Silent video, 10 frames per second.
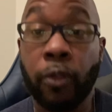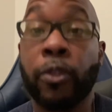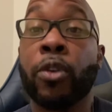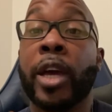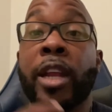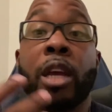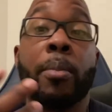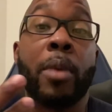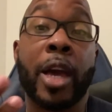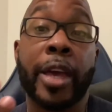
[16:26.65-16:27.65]
For any of
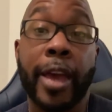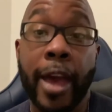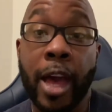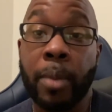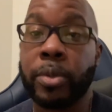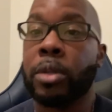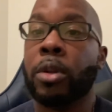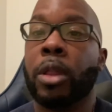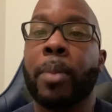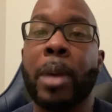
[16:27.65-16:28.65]
my apps,
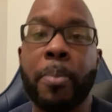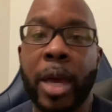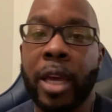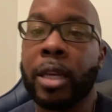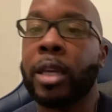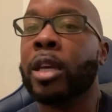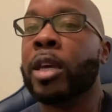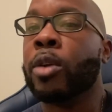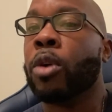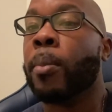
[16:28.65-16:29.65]
like my banking
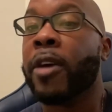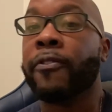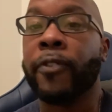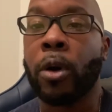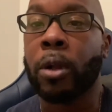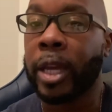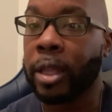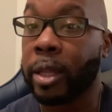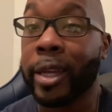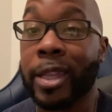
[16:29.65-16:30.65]
or my vault,
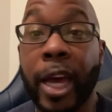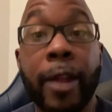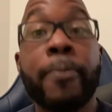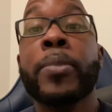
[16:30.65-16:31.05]
anything like that,